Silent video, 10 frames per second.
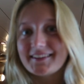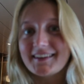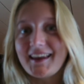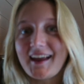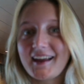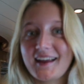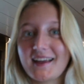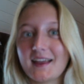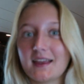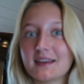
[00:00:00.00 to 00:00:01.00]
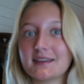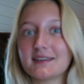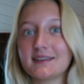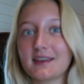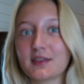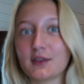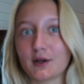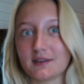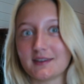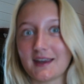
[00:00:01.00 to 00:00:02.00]
Today is
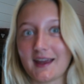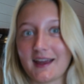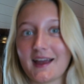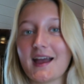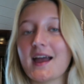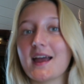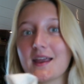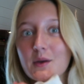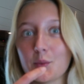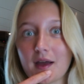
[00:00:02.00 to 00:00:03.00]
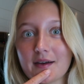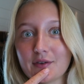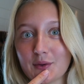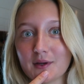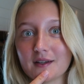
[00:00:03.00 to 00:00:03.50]
Thursday and we have a new